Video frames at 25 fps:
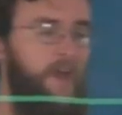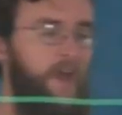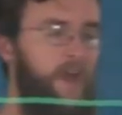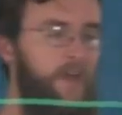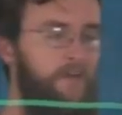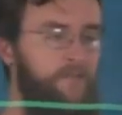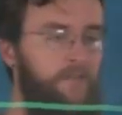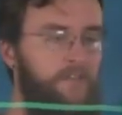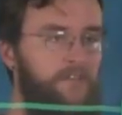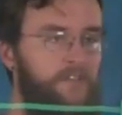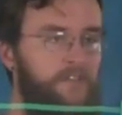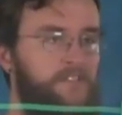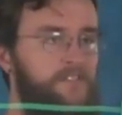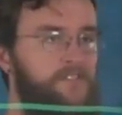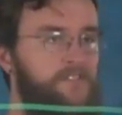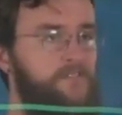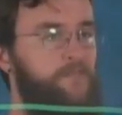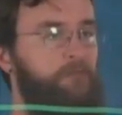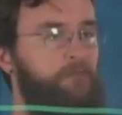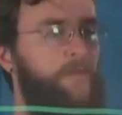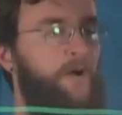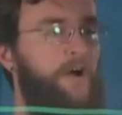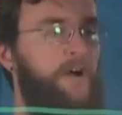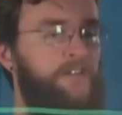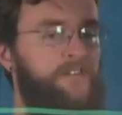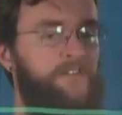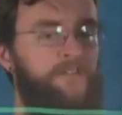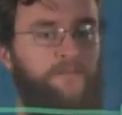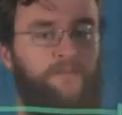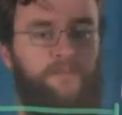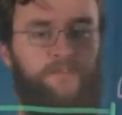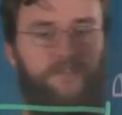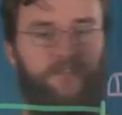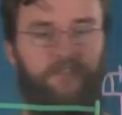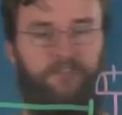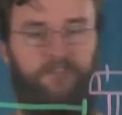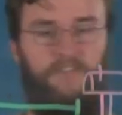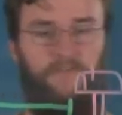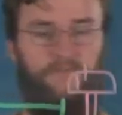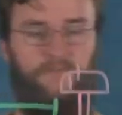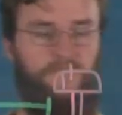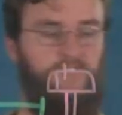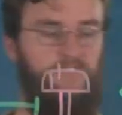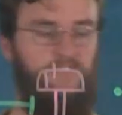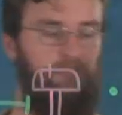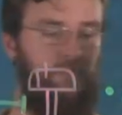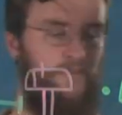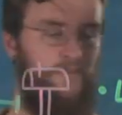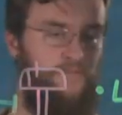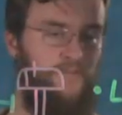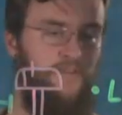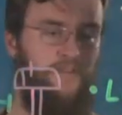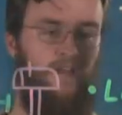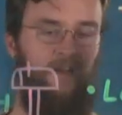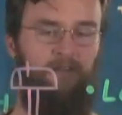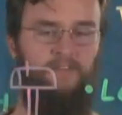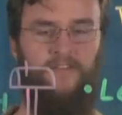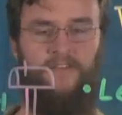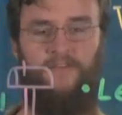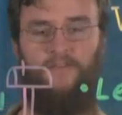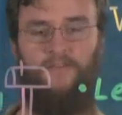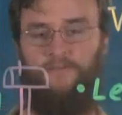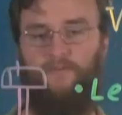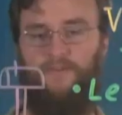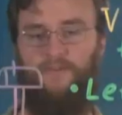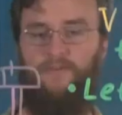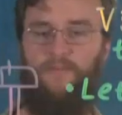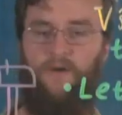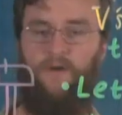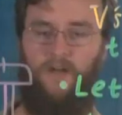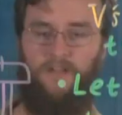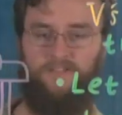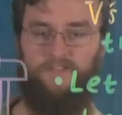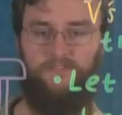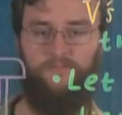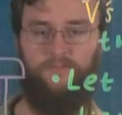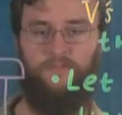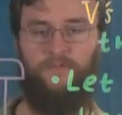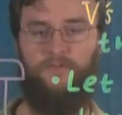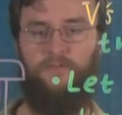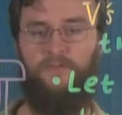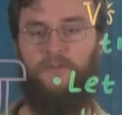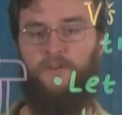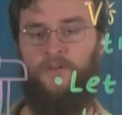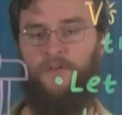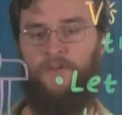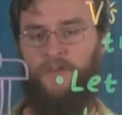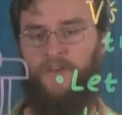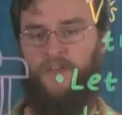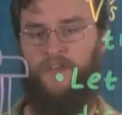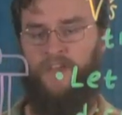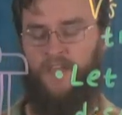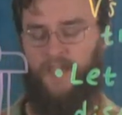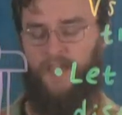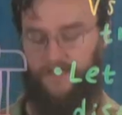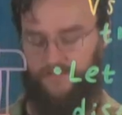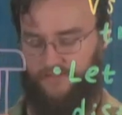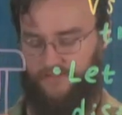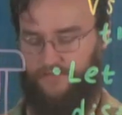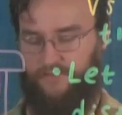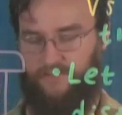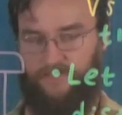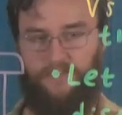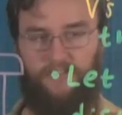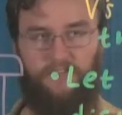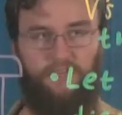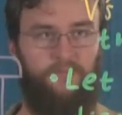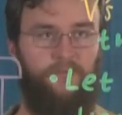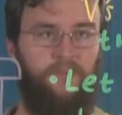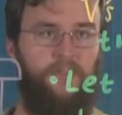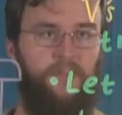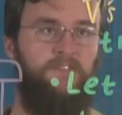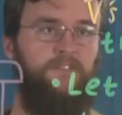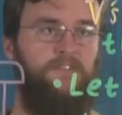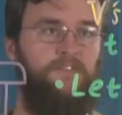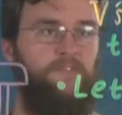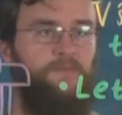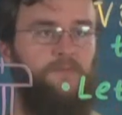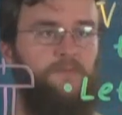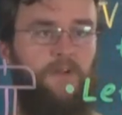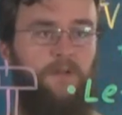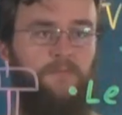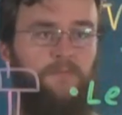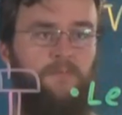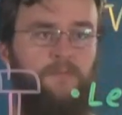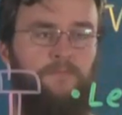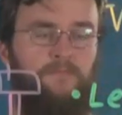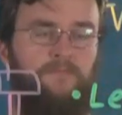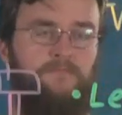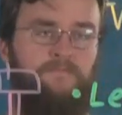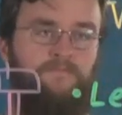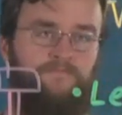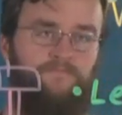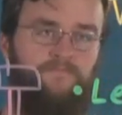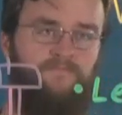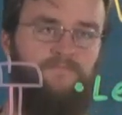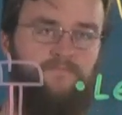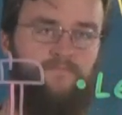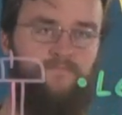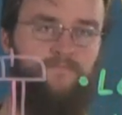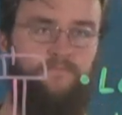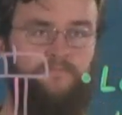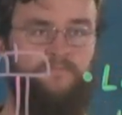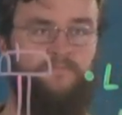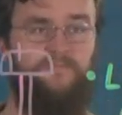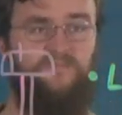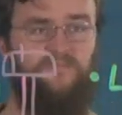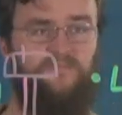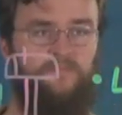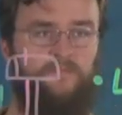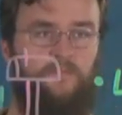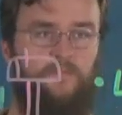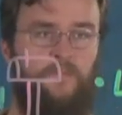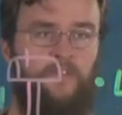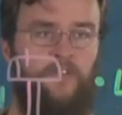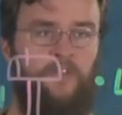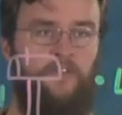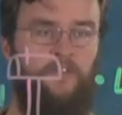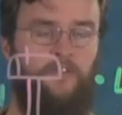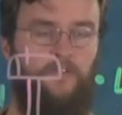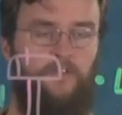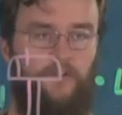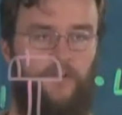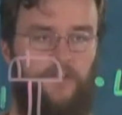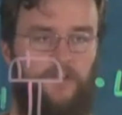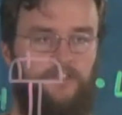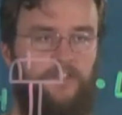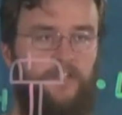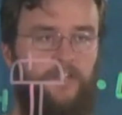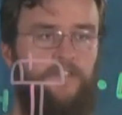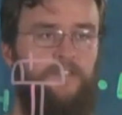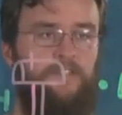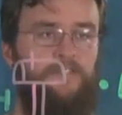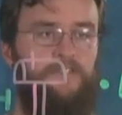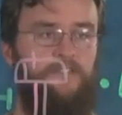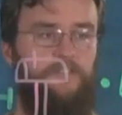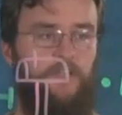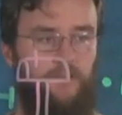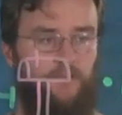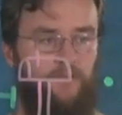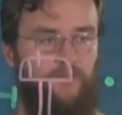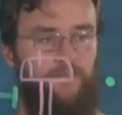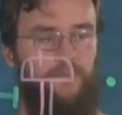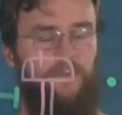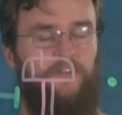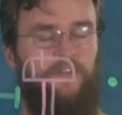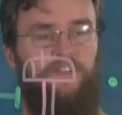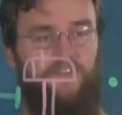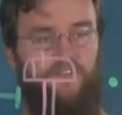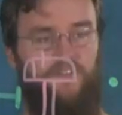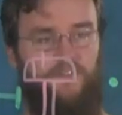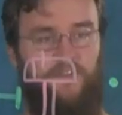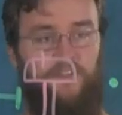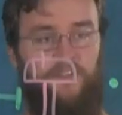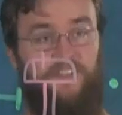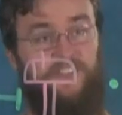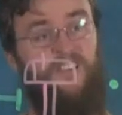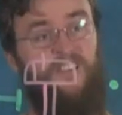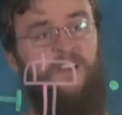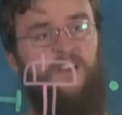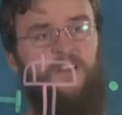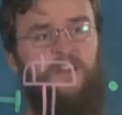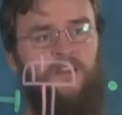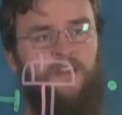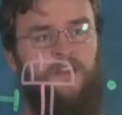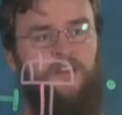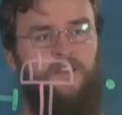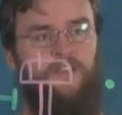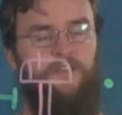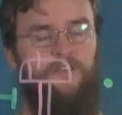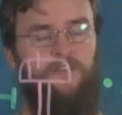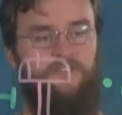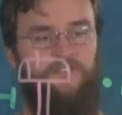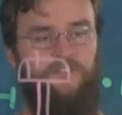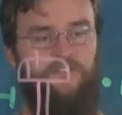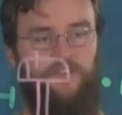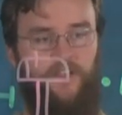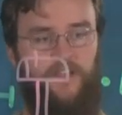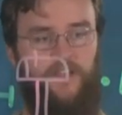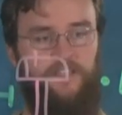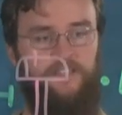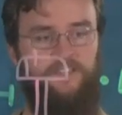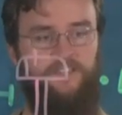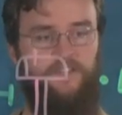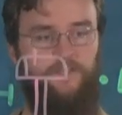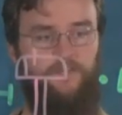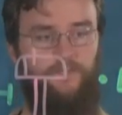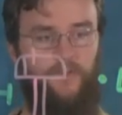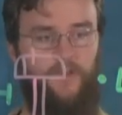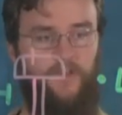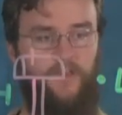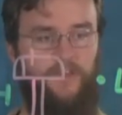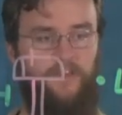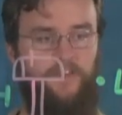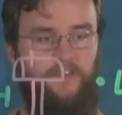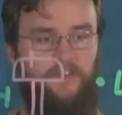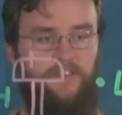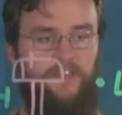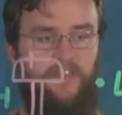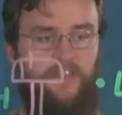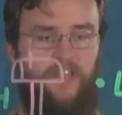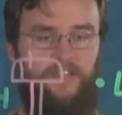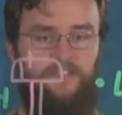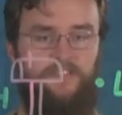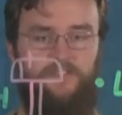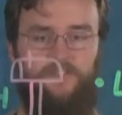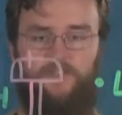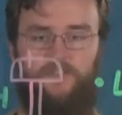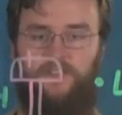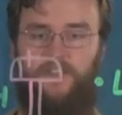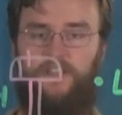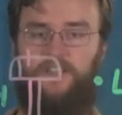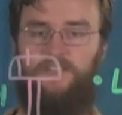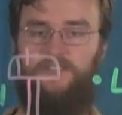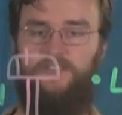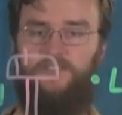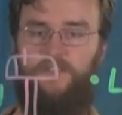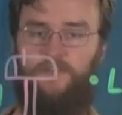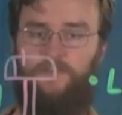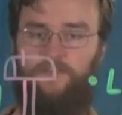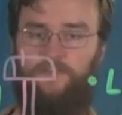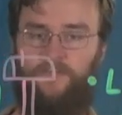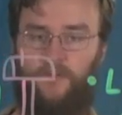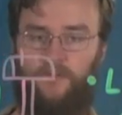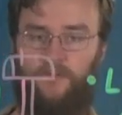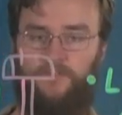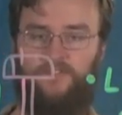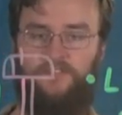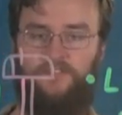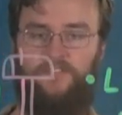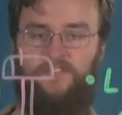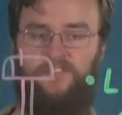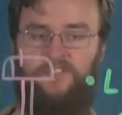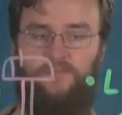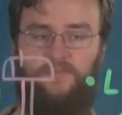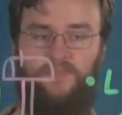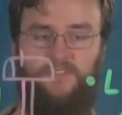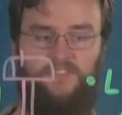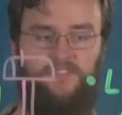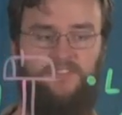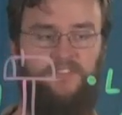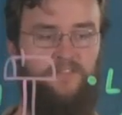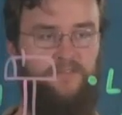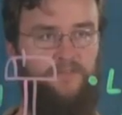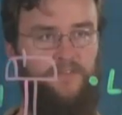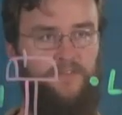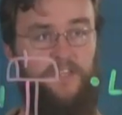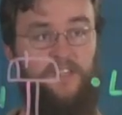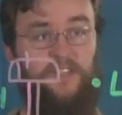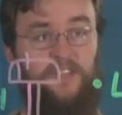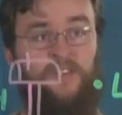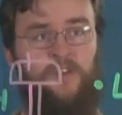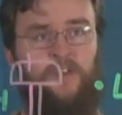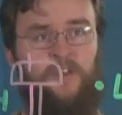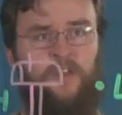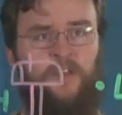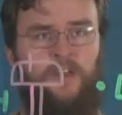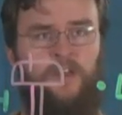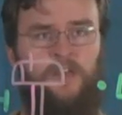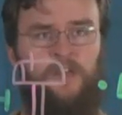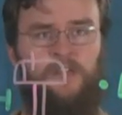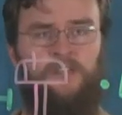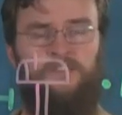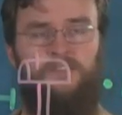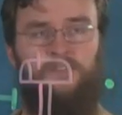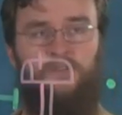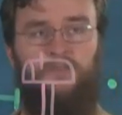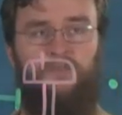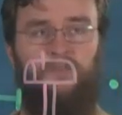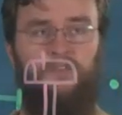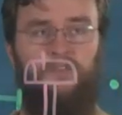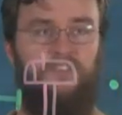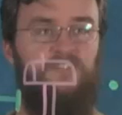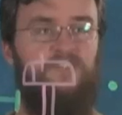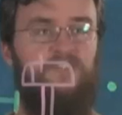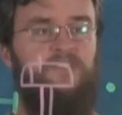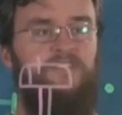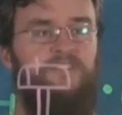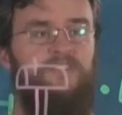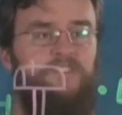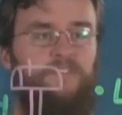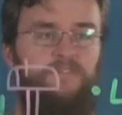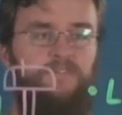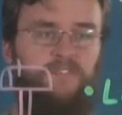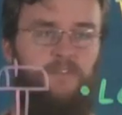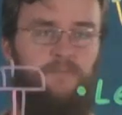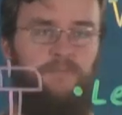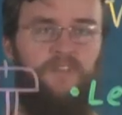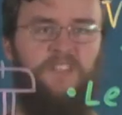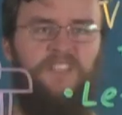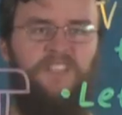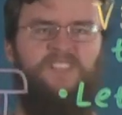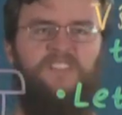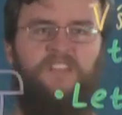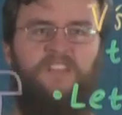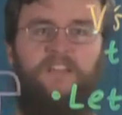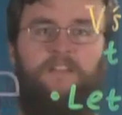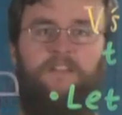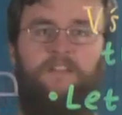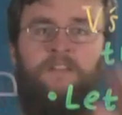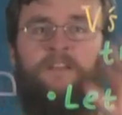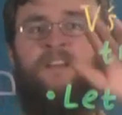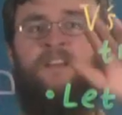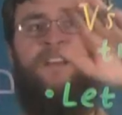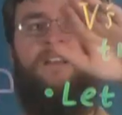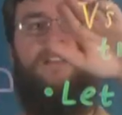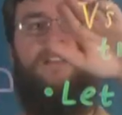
have a list of possible descriptions, so I've written out like 3 possible answers that'll be on this problem, you're not trying to solve for anything. You're trying to pick the answer that is the most specific. So for instance, if something said,